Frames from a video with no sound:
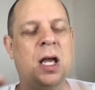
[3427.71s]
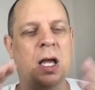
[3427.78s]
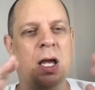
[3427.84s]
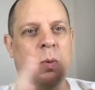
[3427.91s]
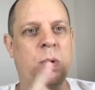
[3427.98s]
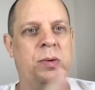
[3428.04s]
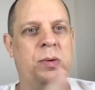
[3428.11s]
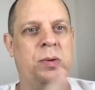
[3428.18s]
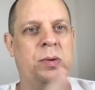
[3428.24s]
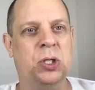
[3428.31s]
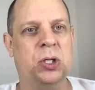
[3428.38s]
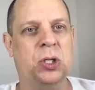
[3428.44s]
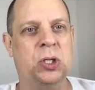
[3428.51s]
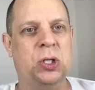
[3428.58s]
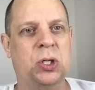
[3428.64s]
and we would just
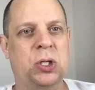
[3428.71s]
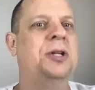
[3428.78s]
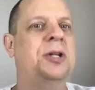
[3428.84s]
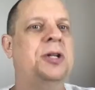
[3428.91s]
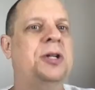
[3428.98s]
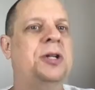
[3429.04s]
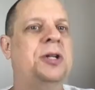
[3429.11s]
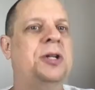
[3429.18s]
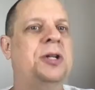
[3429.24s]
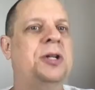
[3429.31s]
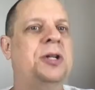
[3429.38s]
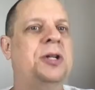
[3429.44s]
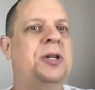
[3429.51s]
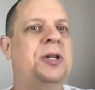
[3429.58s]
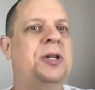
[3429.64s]
redirect his
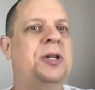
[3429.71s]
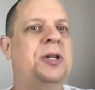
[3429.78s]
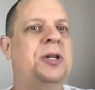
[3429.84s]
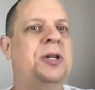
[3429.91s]
mind